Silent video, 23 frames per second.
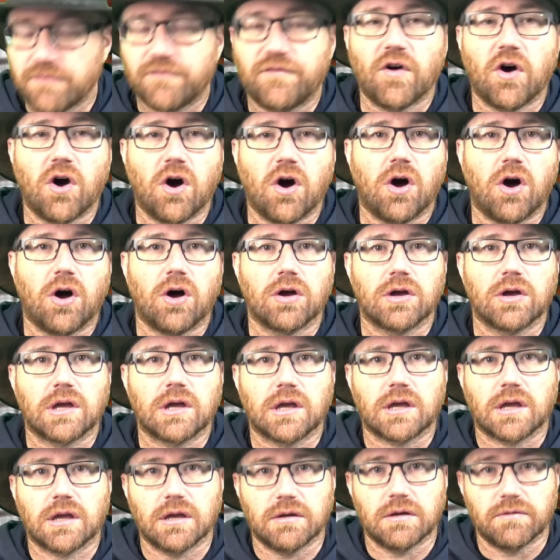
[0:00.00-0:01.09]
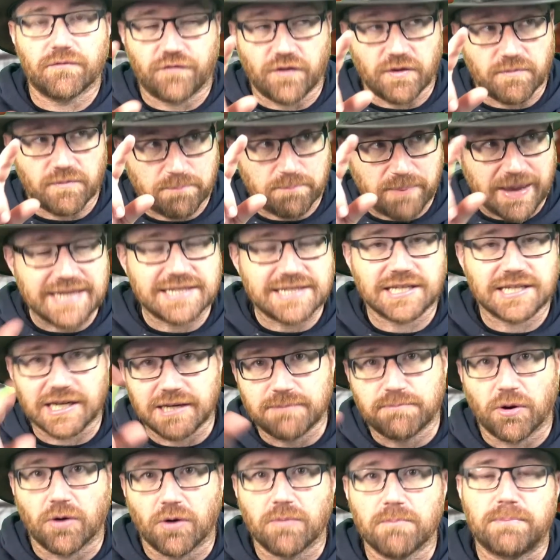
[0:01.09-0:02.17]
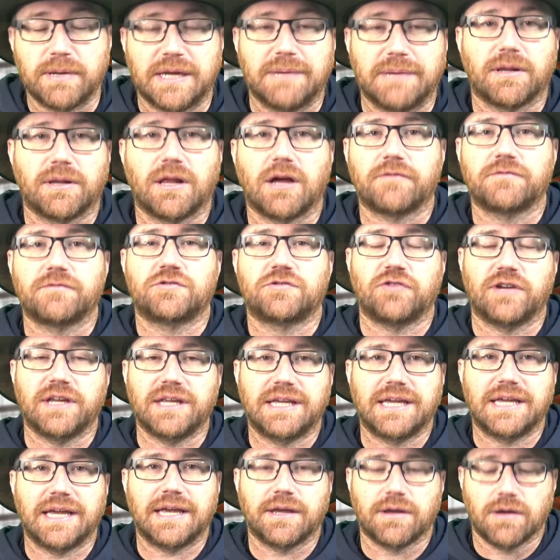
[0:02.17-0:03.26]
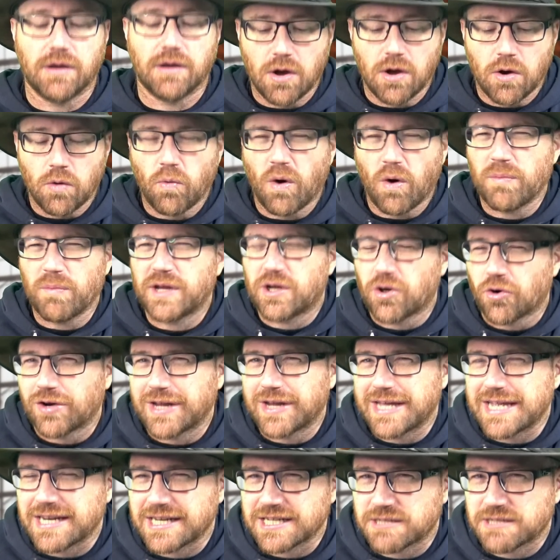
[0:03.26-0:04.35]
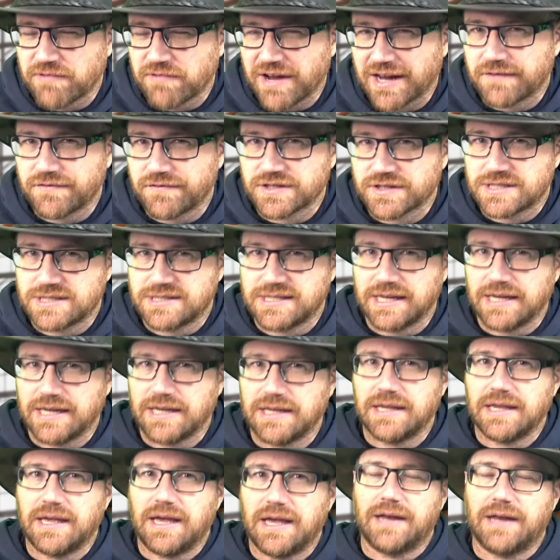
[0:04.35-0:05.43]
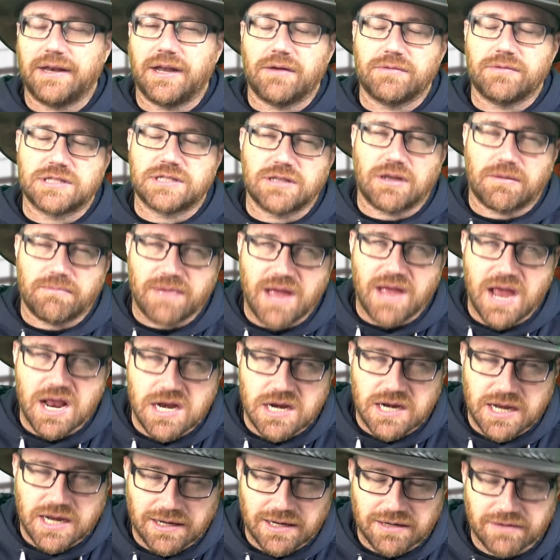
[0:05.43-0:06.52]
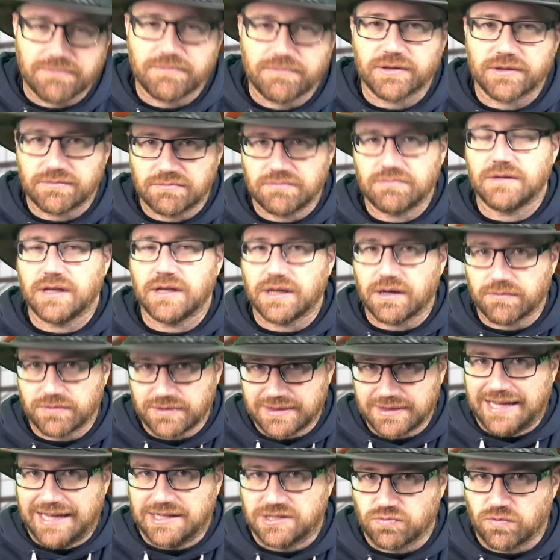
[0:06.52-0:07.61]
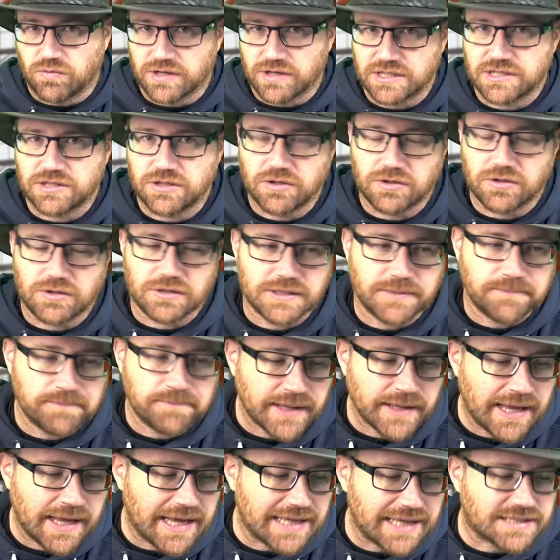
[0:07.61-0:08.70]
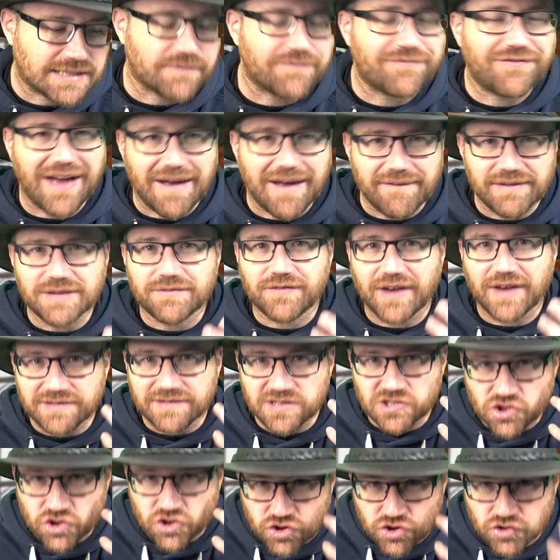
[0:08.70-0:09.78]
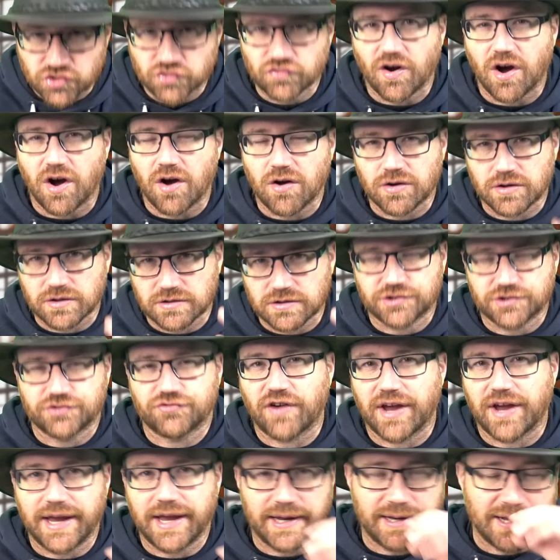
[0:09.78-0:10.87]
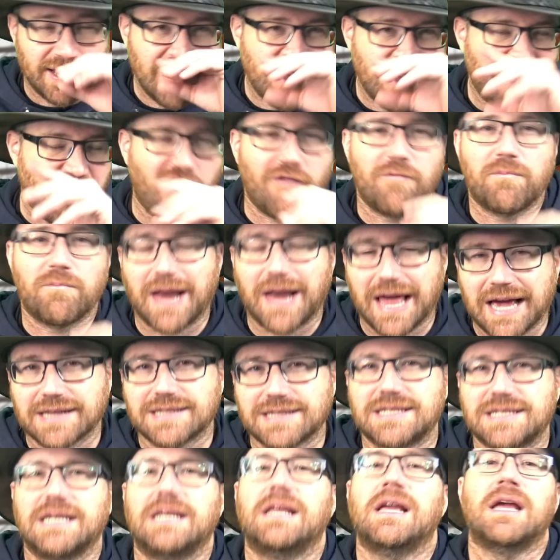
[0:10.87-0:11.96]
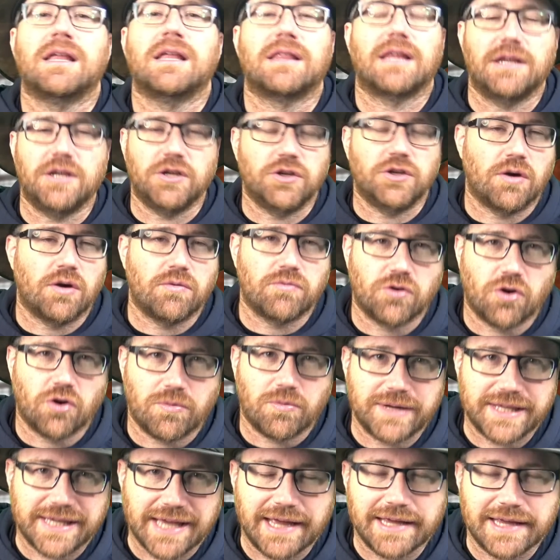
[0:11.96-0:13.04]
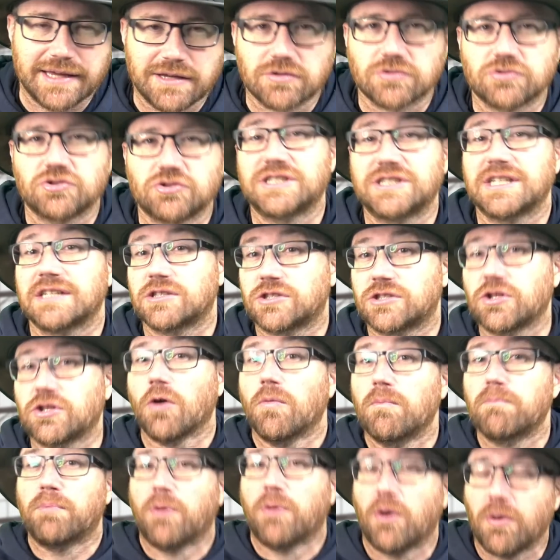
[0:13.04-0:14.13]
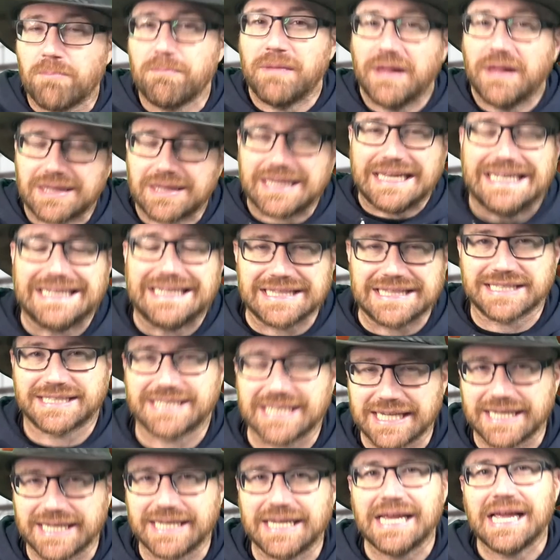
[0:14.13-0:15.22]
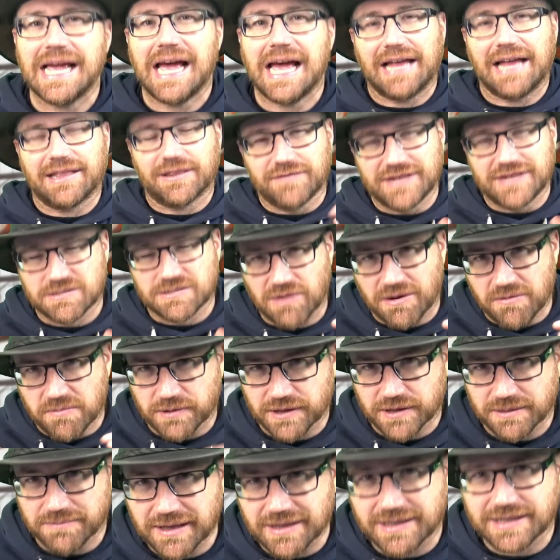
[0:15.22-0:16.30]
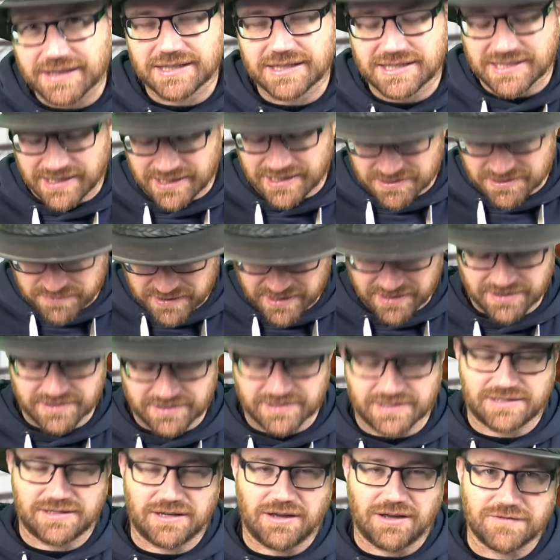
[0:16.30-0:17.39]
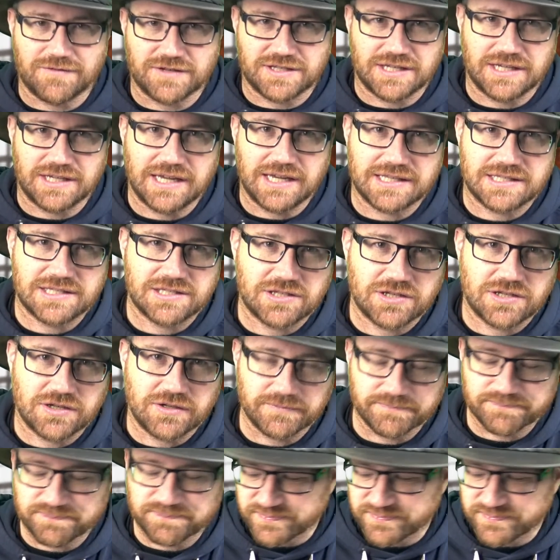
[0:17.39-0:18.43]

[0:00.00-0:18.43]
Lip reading: for basically putting people off drinking what we call English breakfast tea. I know it's not made in England, but that's what it's called. It's a very, very strong strain of black tea that you don't normally get in countries that don't put milk in the tea. And the reason why we put the milk in the tea is because obviously it's too